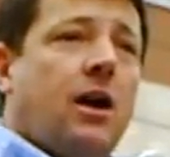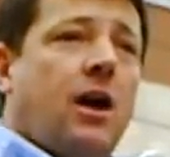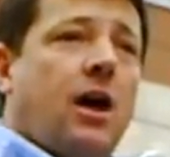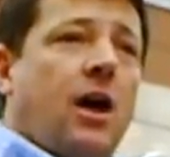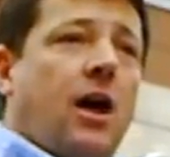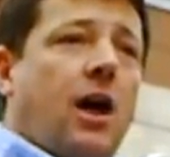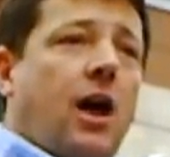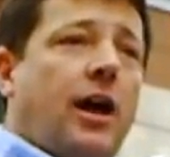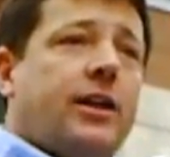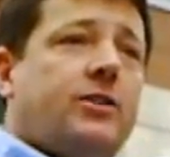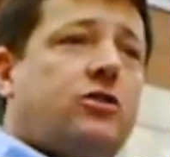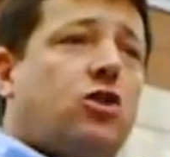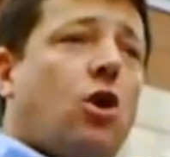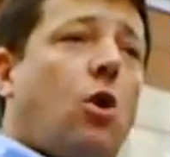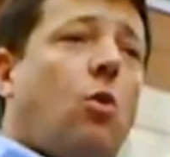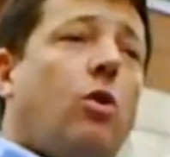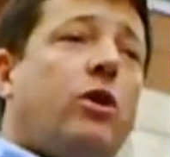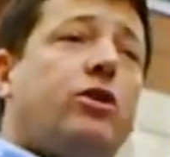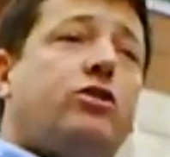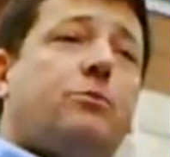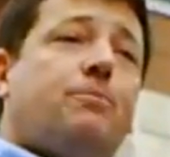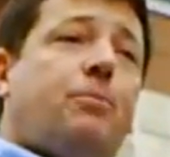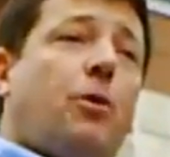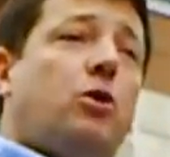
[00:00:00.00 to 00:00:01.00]
And so we're
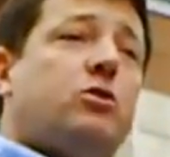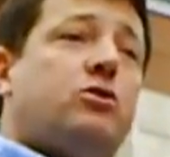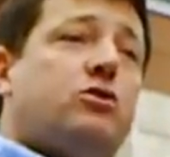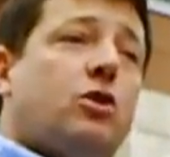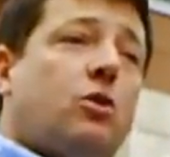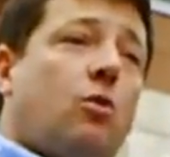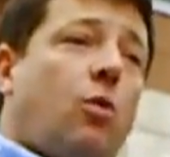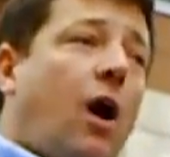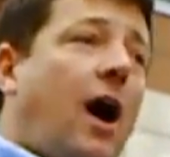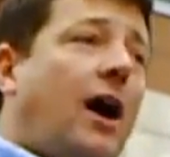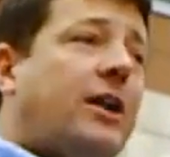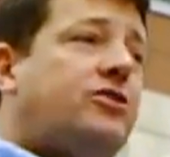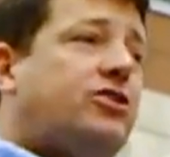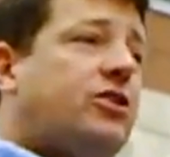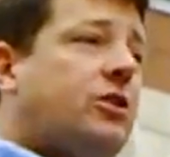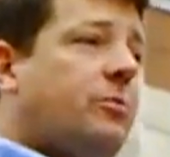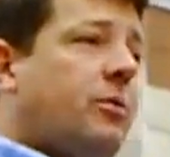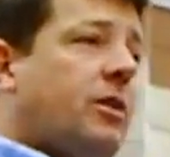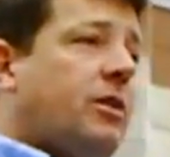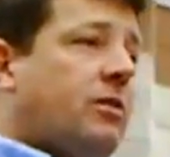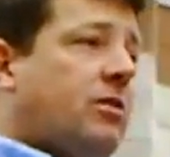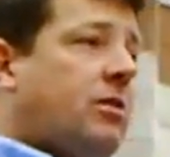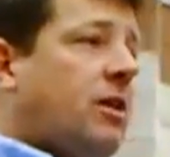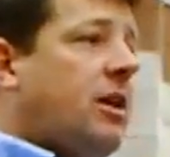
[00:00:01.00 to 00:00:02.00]
supposed to watch him
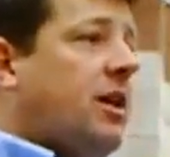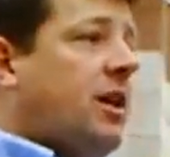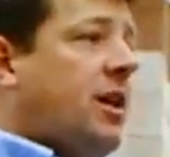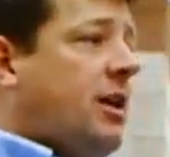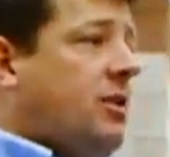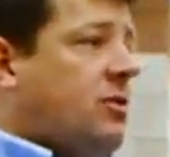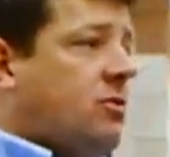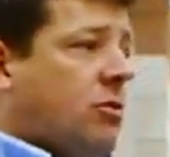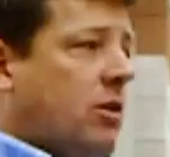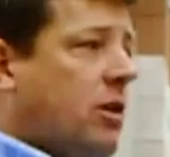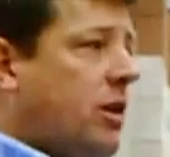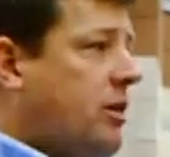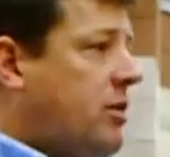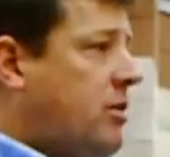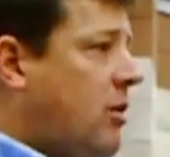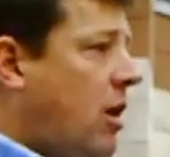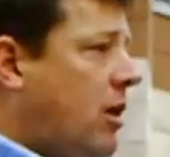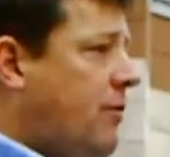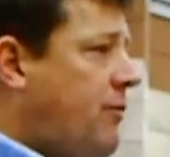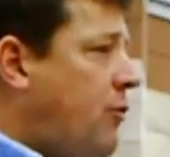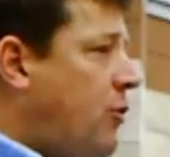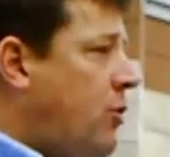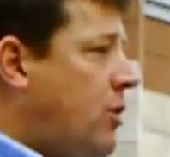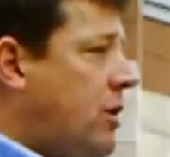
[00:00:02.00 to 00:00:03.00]
and think he's really
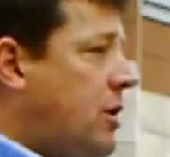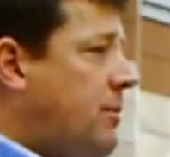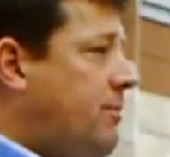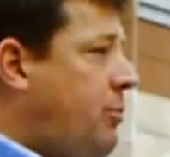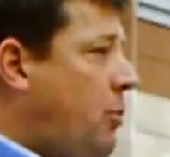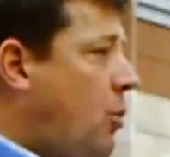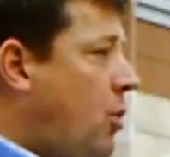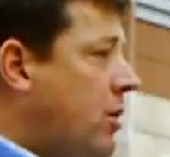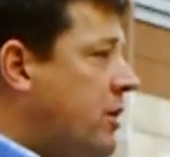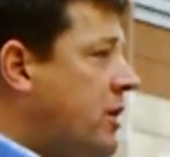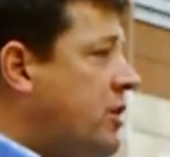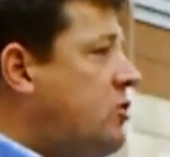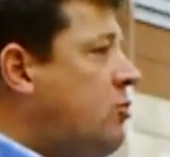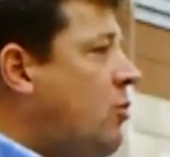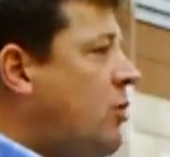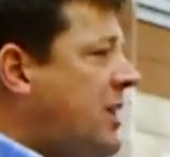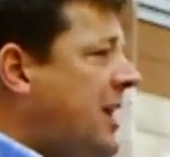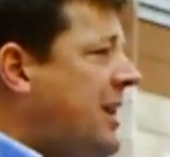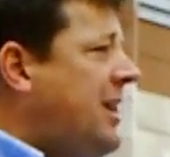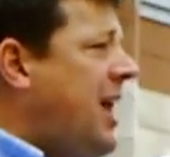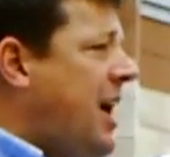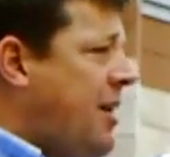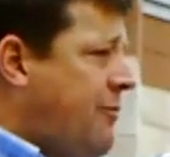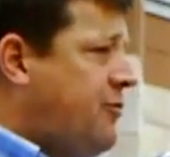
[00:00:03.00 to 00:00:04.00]
thoughtful and important. This is what the
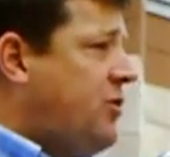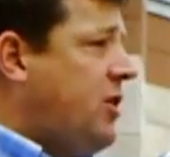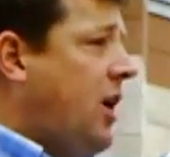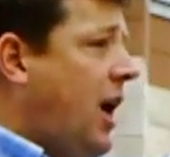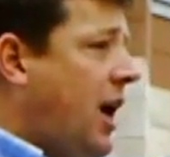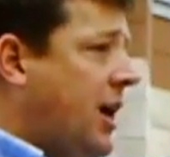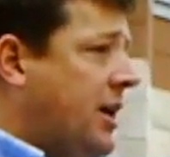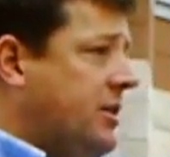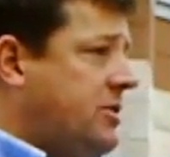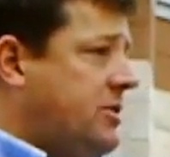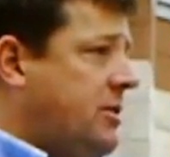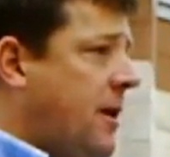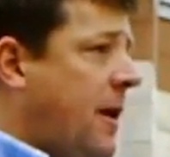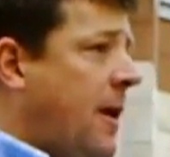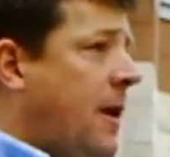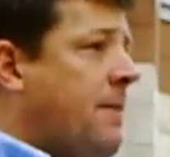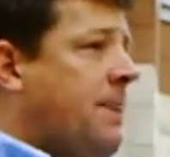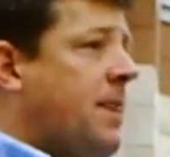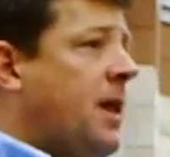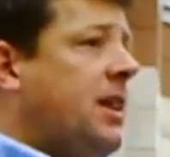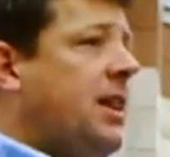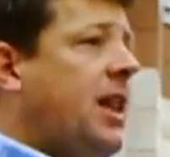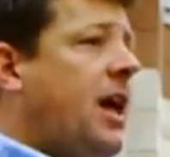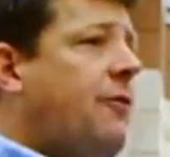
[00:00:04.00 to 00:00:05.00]
left does.
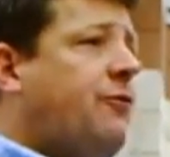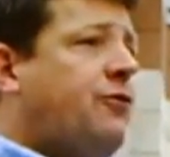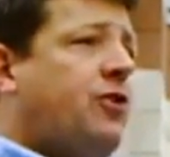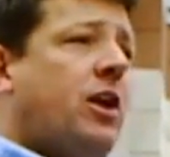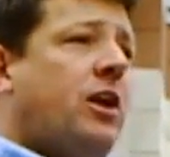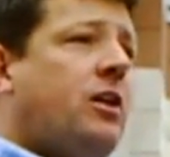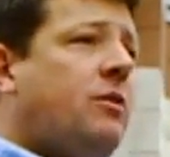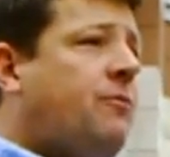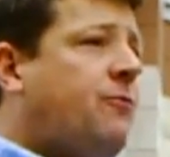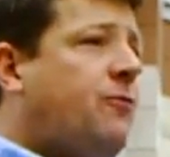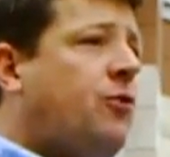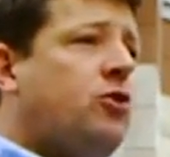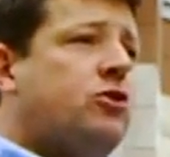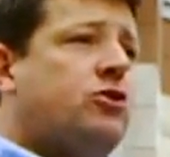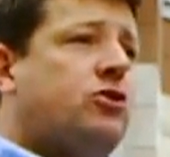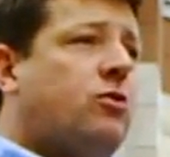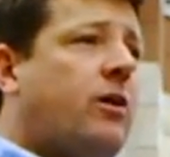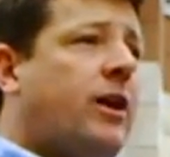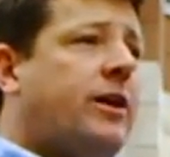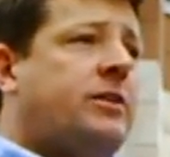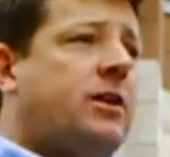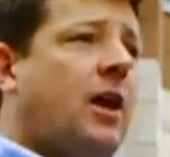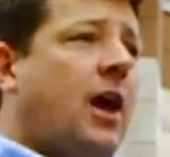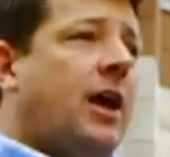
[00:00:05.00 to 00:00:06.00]
The left
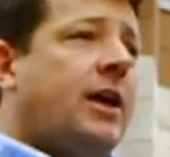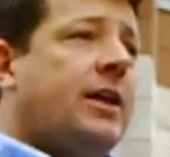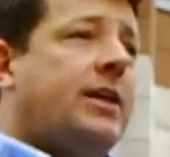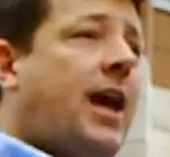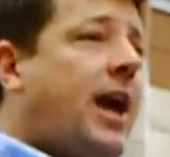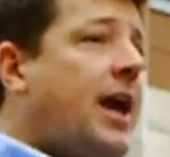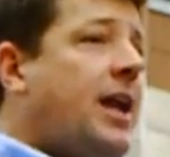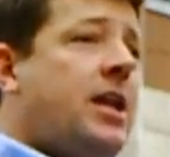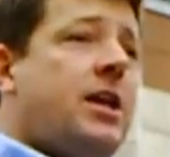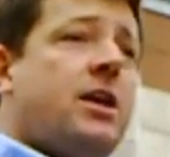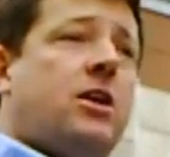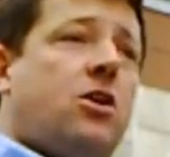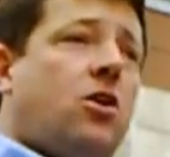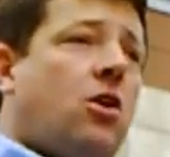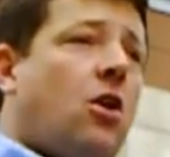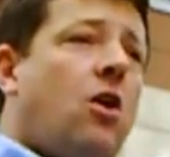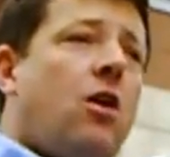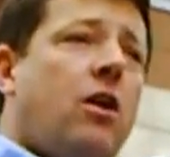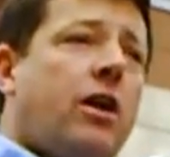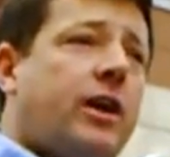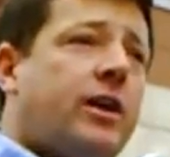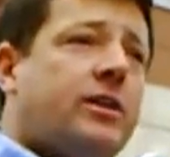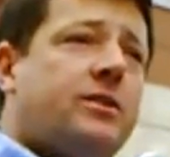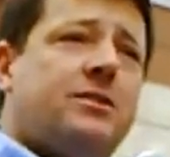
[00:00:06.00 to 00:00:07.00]
infiltrates. Katie
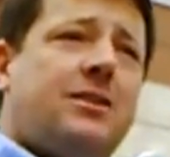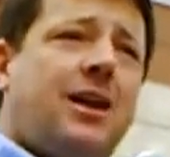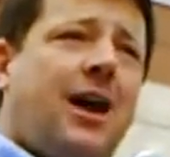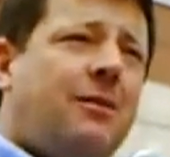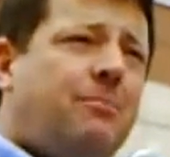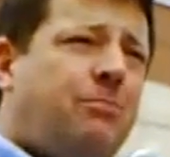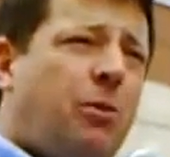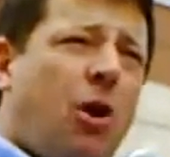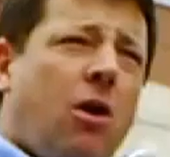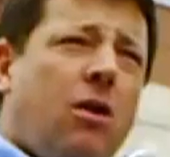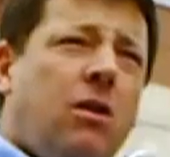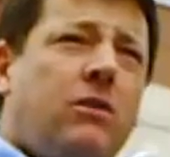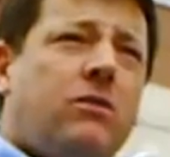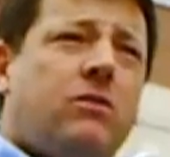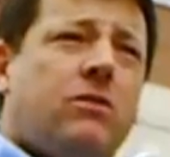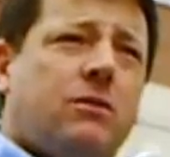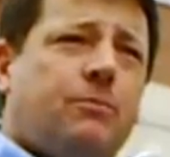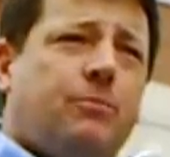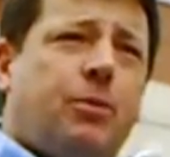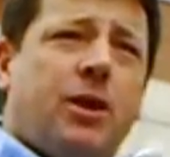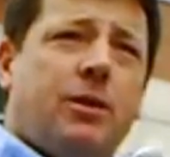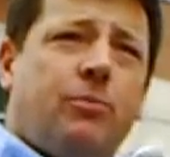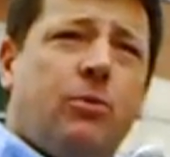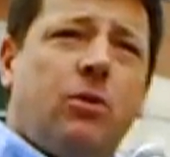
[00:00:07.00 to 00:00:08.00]
Couric is nonpartisan,
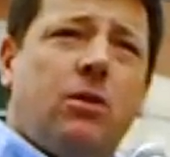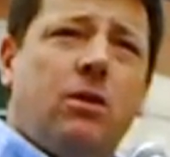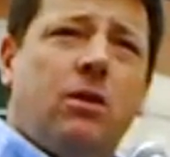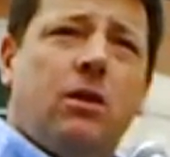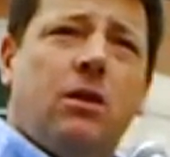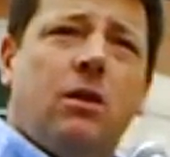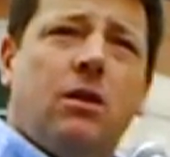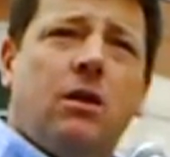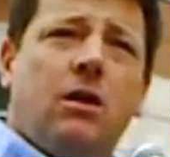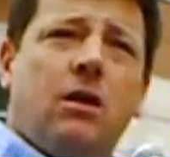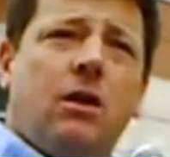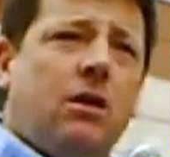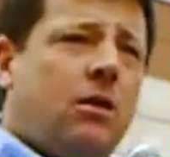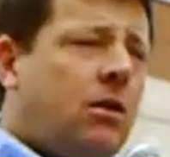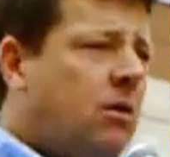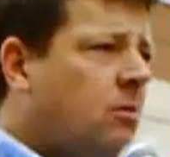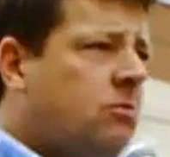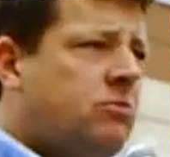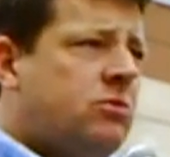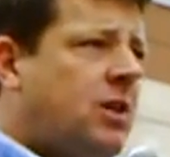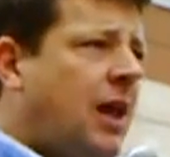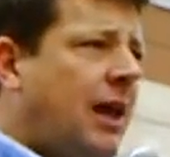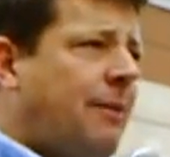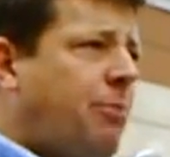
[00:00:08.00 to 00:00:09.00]
people.
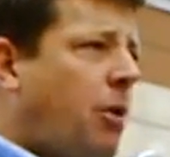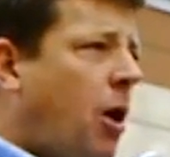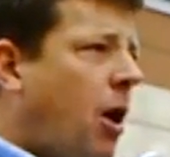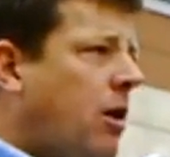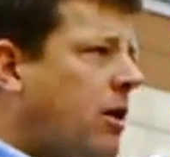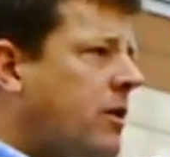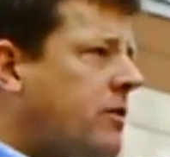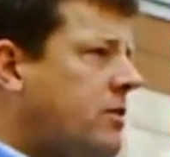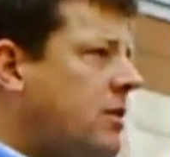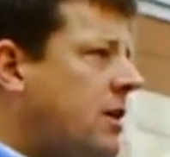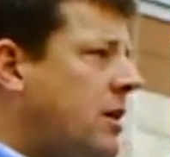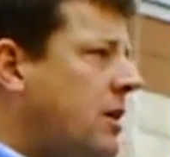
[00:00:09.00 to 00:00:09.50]
It's nonpartisan.